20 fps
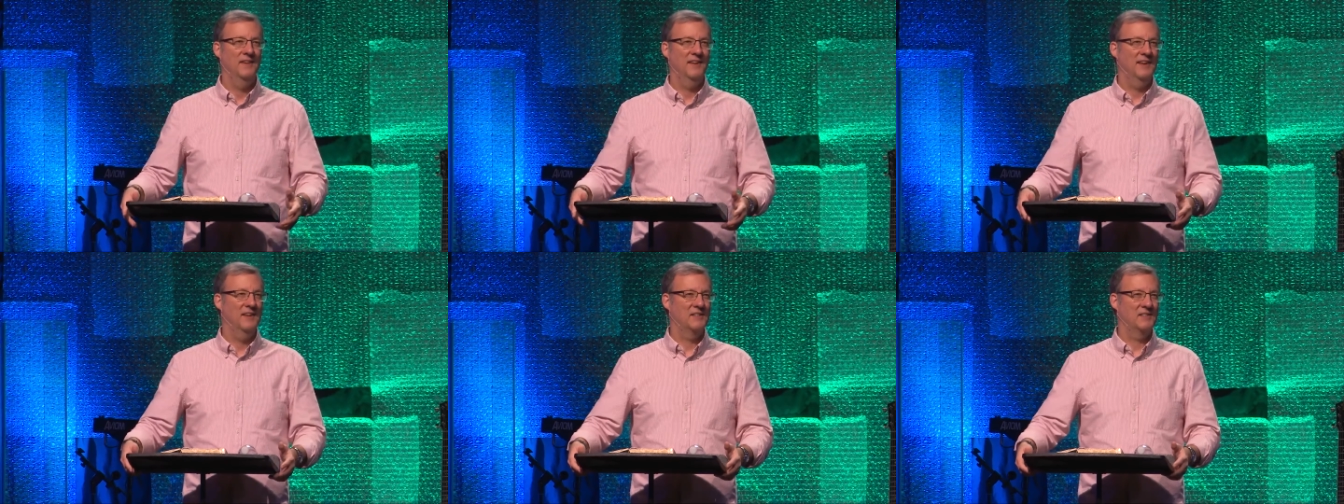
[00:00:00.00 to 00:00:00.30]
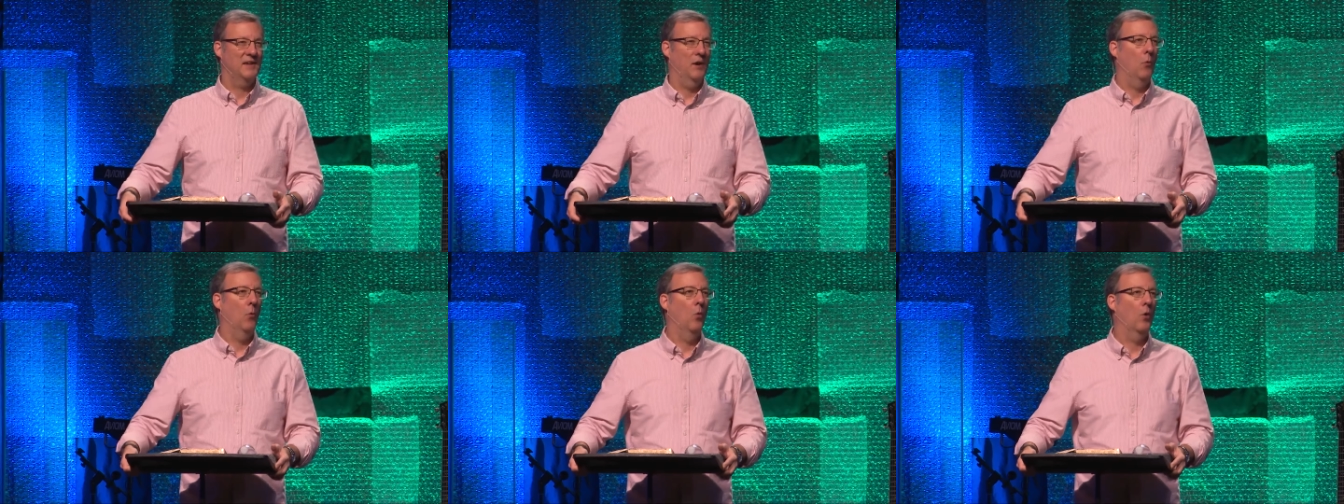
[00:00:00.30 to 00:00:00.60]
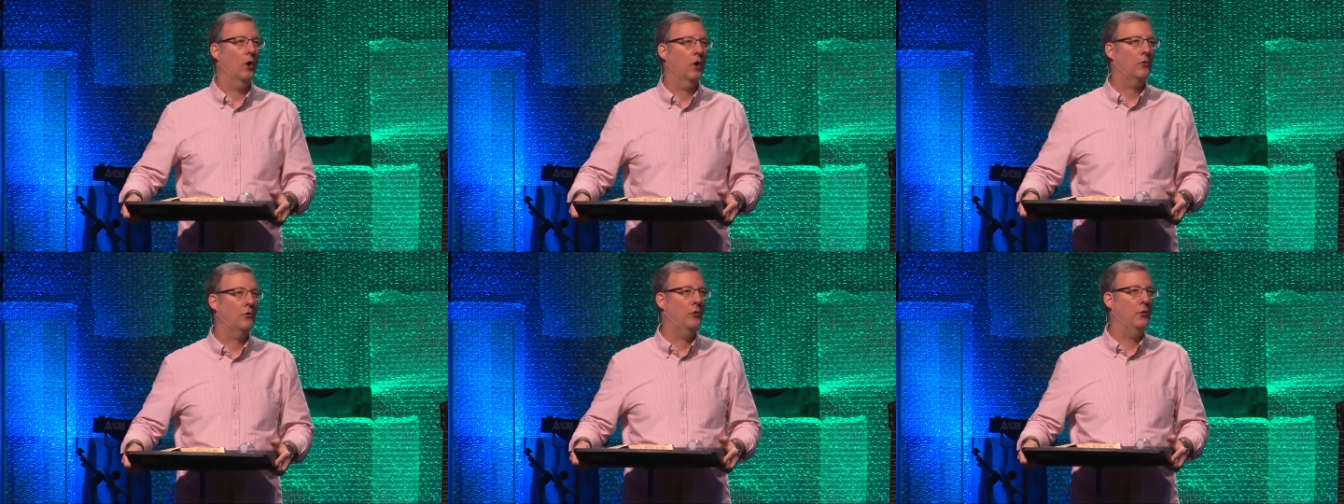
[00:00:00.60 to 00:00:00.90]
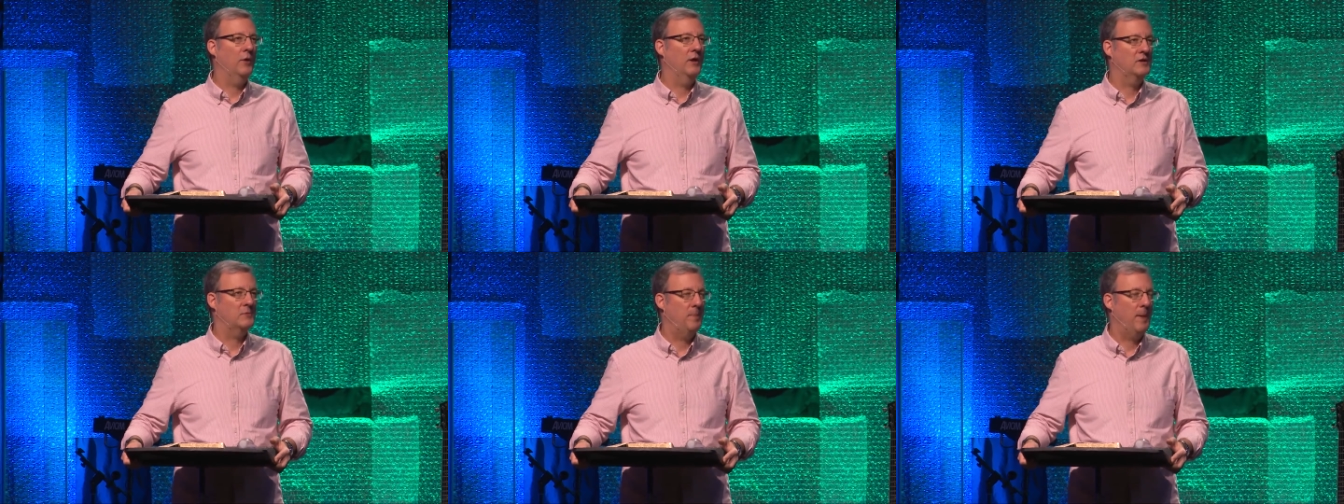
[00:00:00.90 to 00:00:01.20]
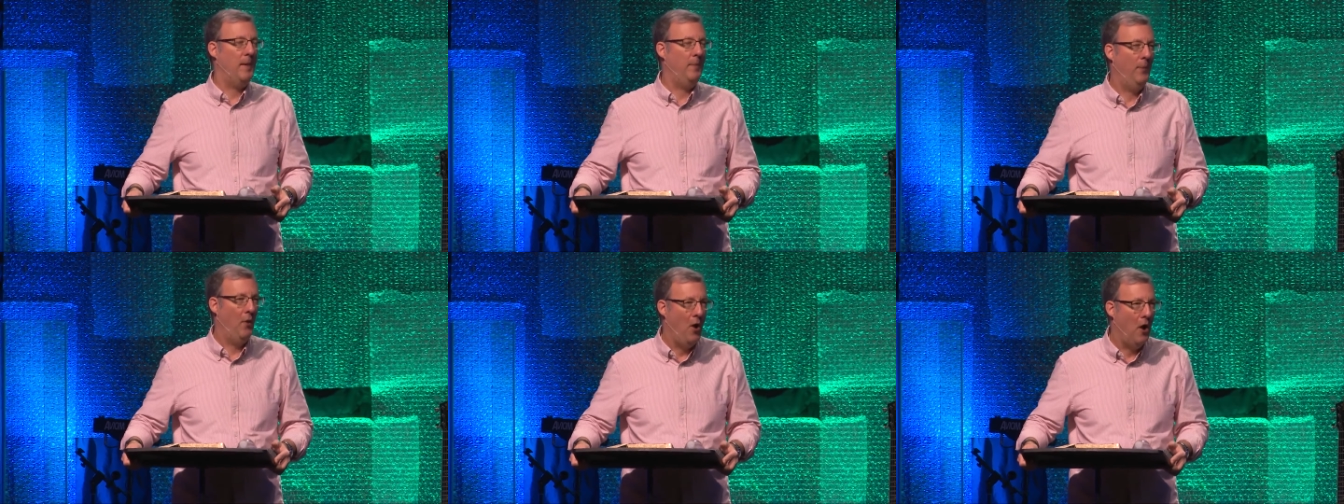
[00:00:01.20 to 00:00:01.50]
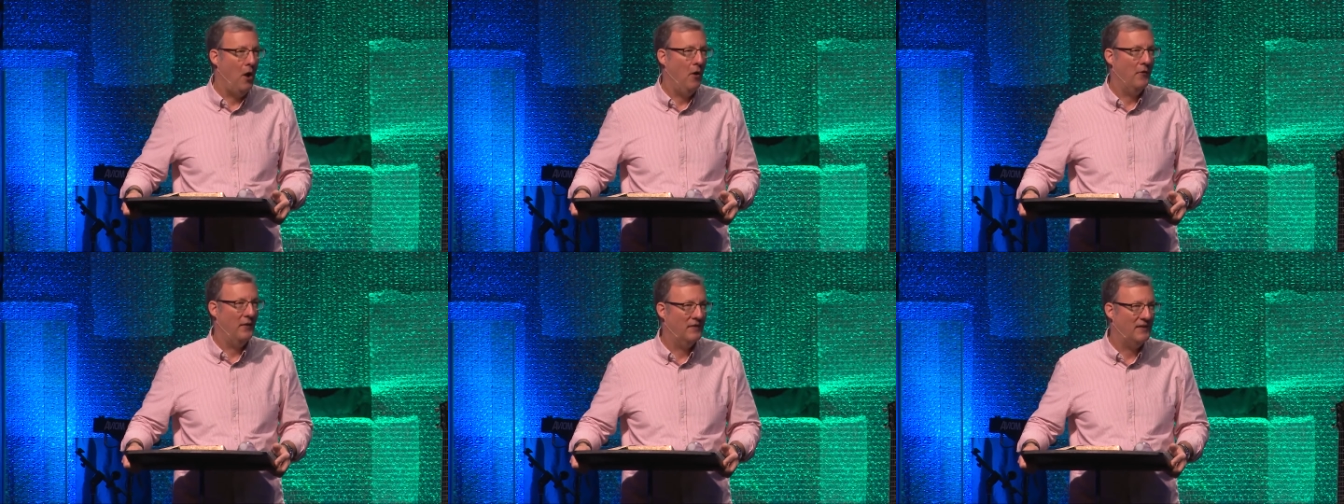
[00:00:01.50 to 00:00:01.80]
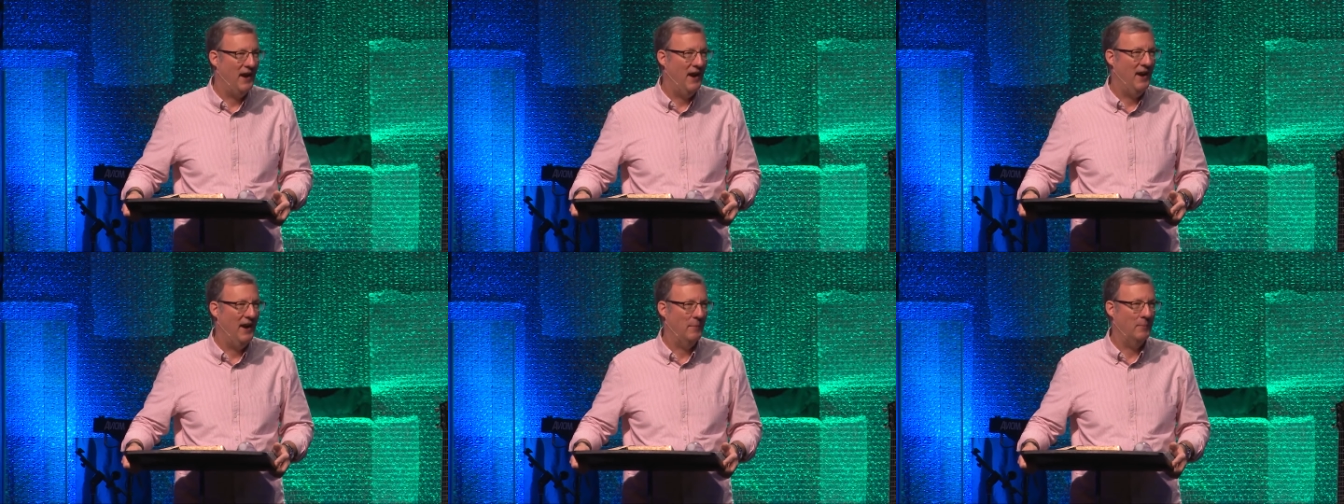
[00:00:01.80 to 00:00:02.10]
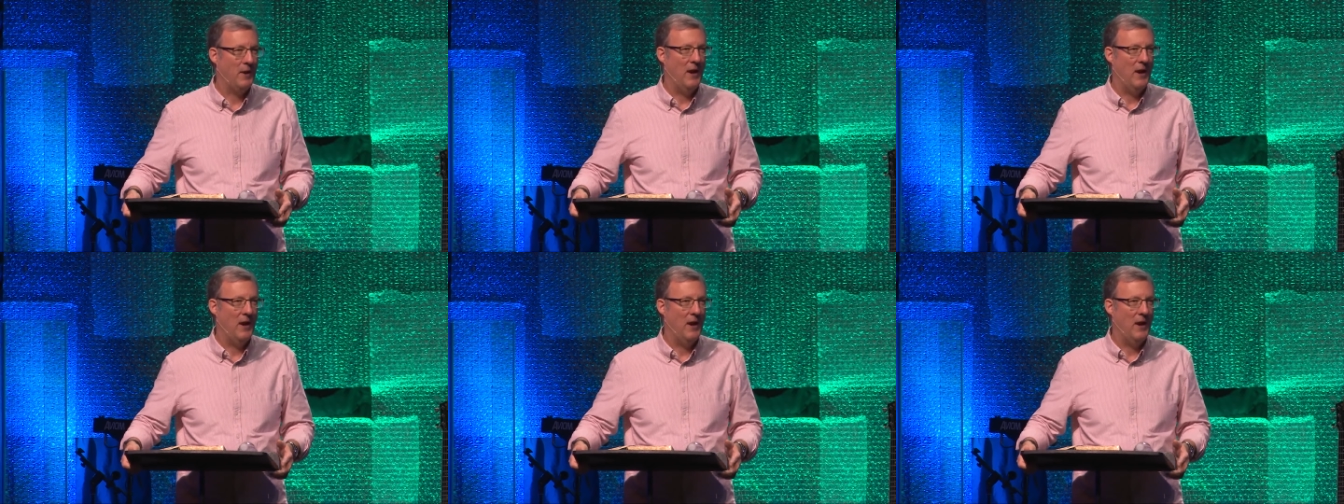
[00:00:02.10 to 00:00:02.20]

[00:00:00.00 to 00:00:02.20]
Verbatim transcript: is at work through his people all the time.